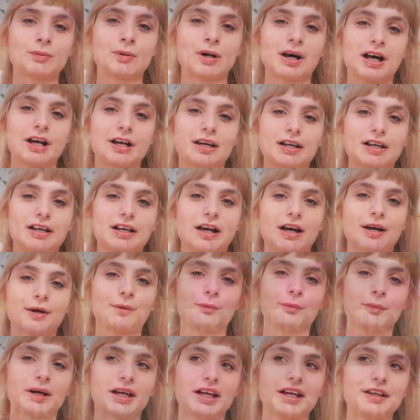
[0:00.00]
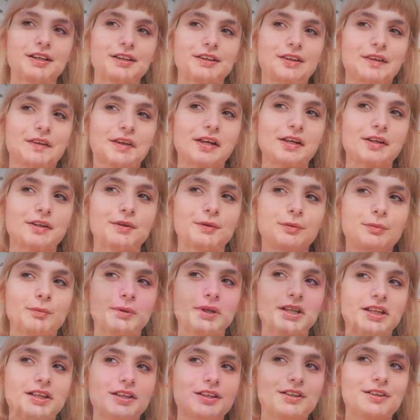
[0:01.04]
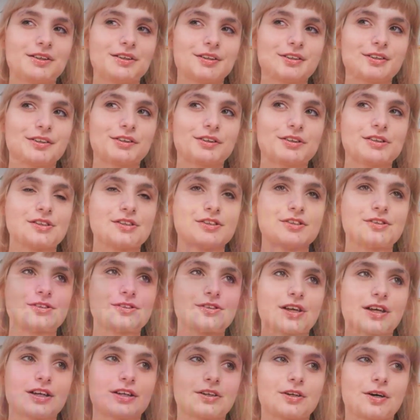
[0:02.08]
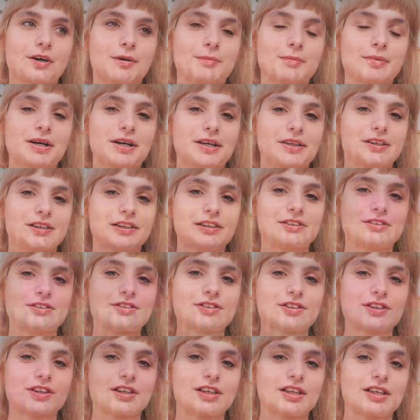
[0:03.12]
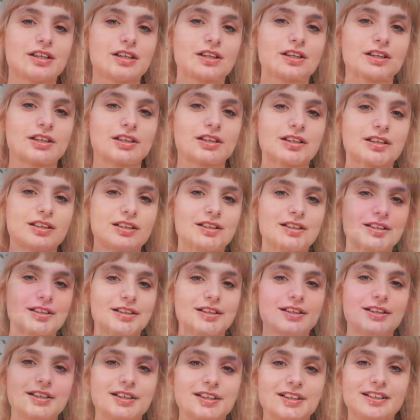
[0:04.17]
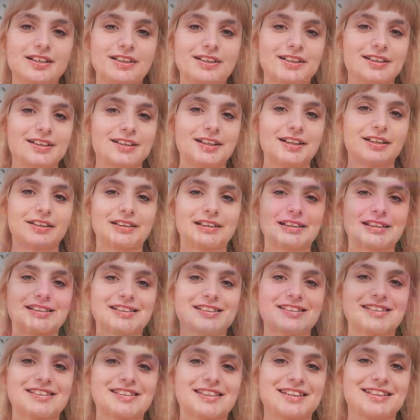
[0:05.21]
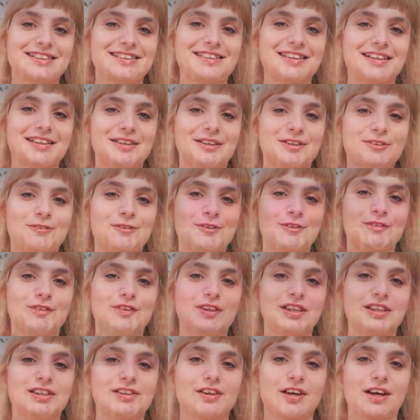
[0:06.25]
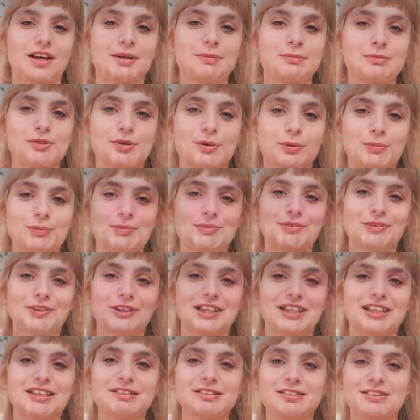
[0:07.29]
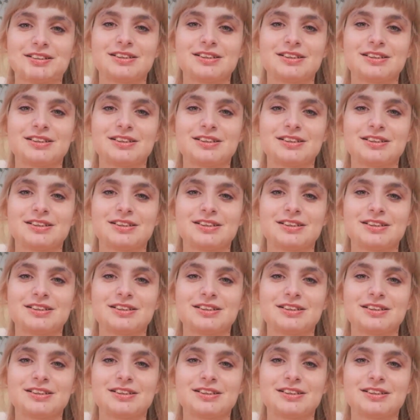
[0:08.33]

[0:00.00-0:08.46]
why I wait like a week because I come at least like I like to say ten to fifteen times, hopefully.